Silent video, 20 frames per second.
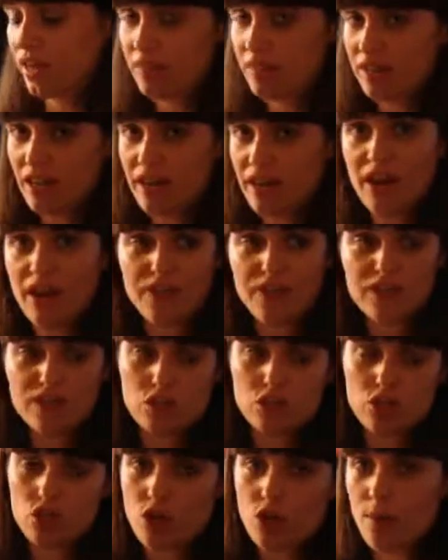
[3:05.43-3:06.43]
I think I got
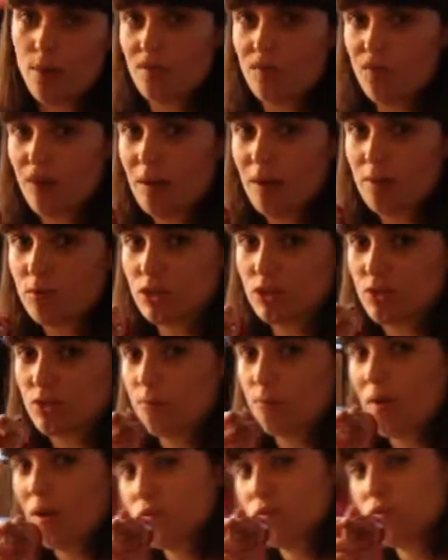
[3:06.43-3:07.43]
this at Joann Fabrics
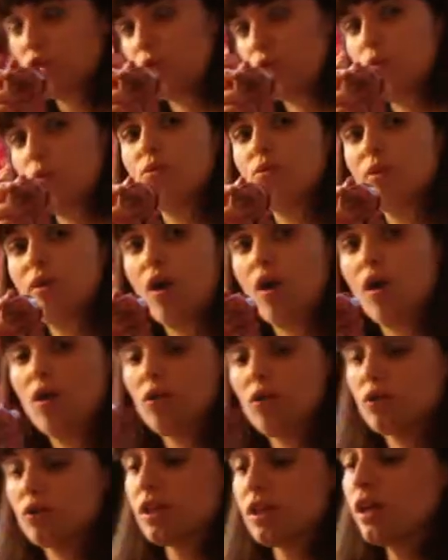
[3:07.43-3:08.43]
for about $2 or
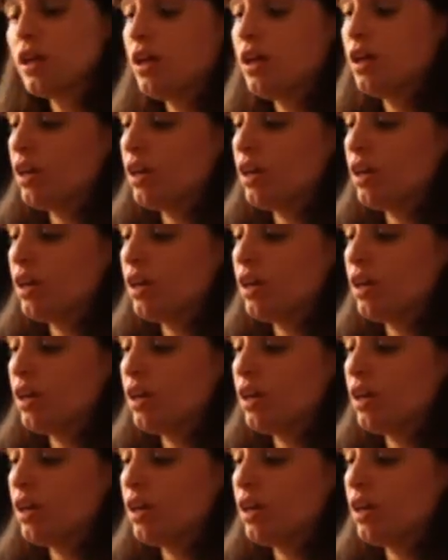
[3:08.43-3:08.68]
$3.